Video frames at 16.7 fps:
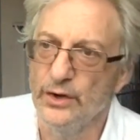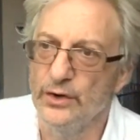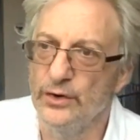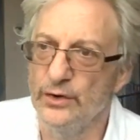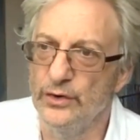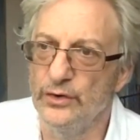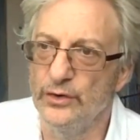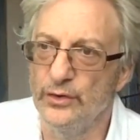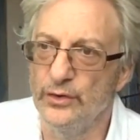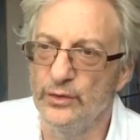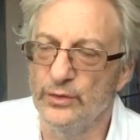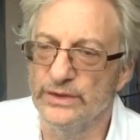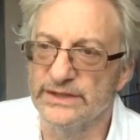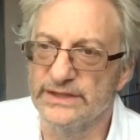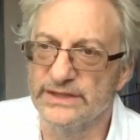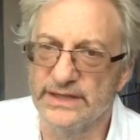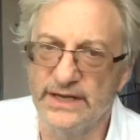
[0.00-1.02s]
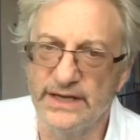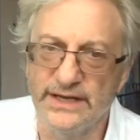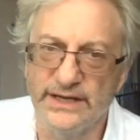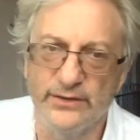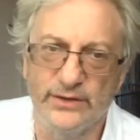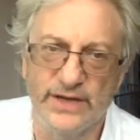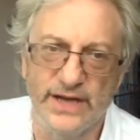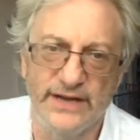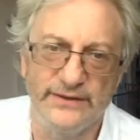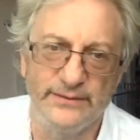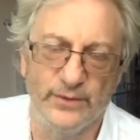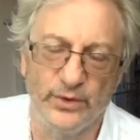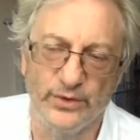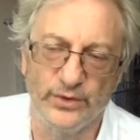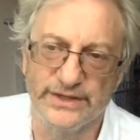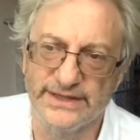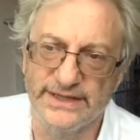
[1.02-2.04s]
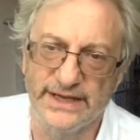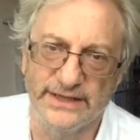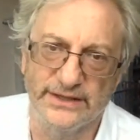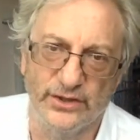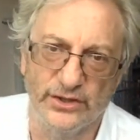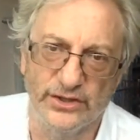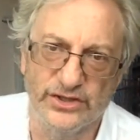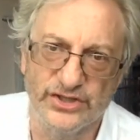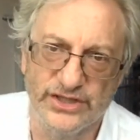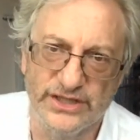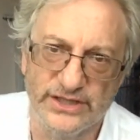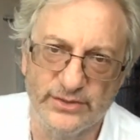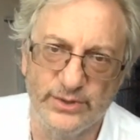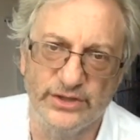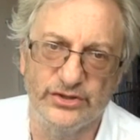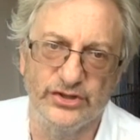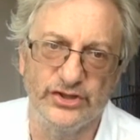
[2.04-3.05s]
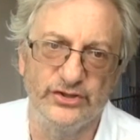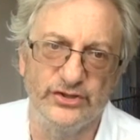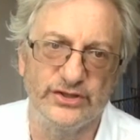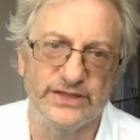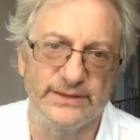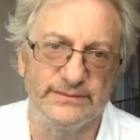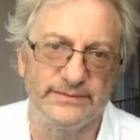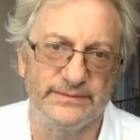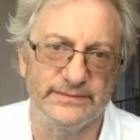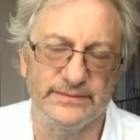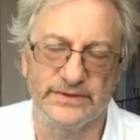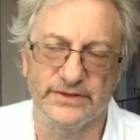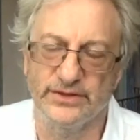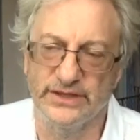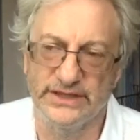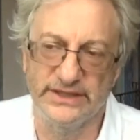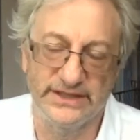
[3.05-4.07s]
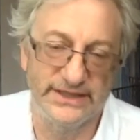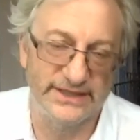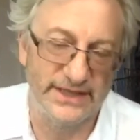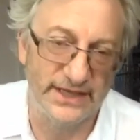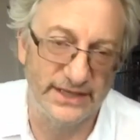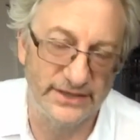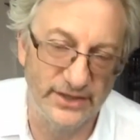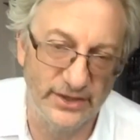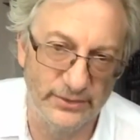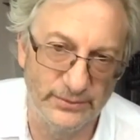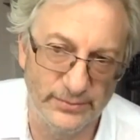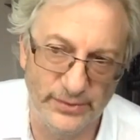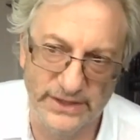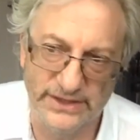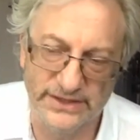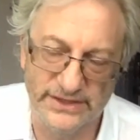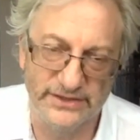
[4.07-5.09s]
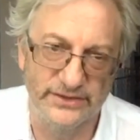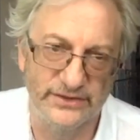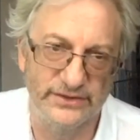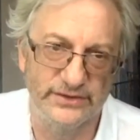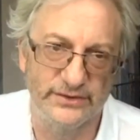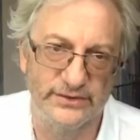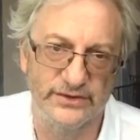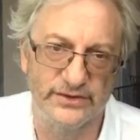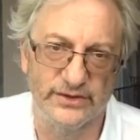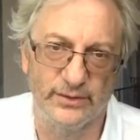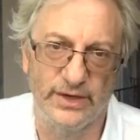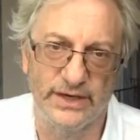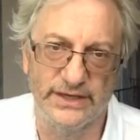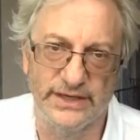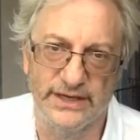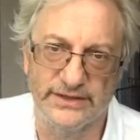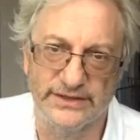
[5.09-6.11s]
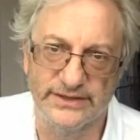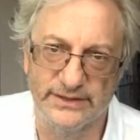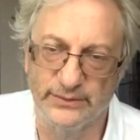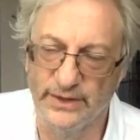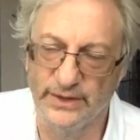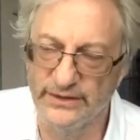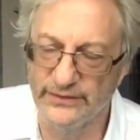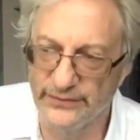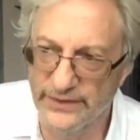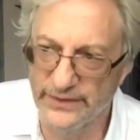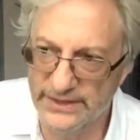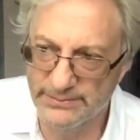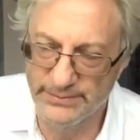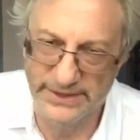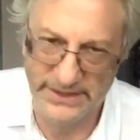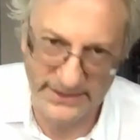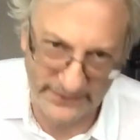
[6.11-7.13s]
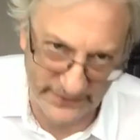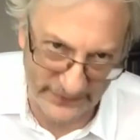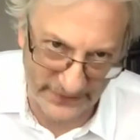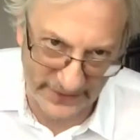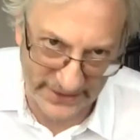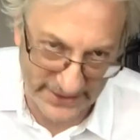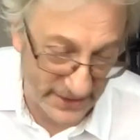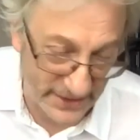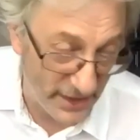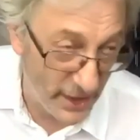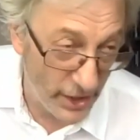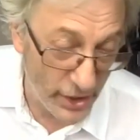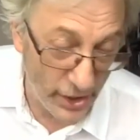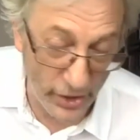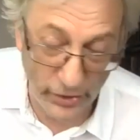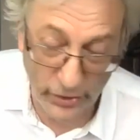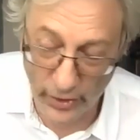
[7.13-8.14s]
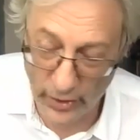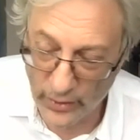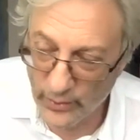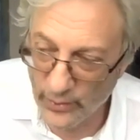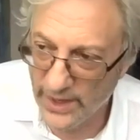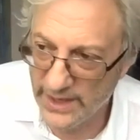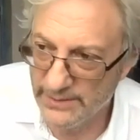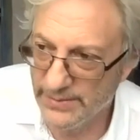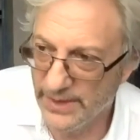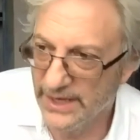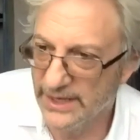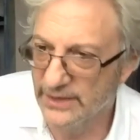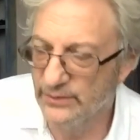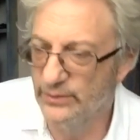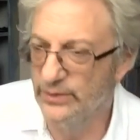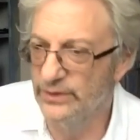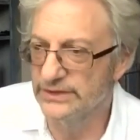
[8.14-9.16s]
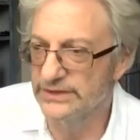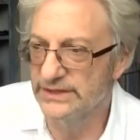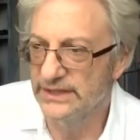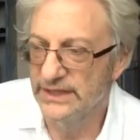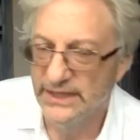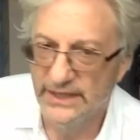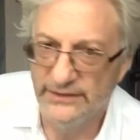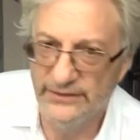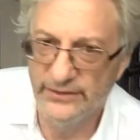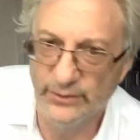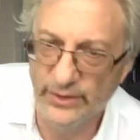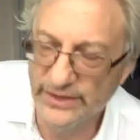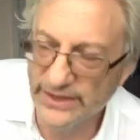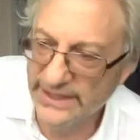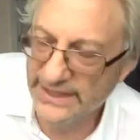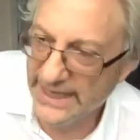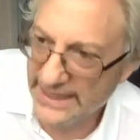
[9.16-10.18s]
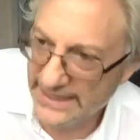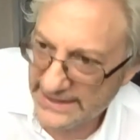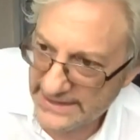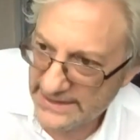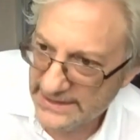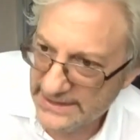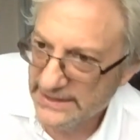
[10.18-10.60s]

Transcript: who was the guy who gave him all the technology to introduce him, this unknown prince, to the White House. And one of the first bits of advice a long way back was, if you want to get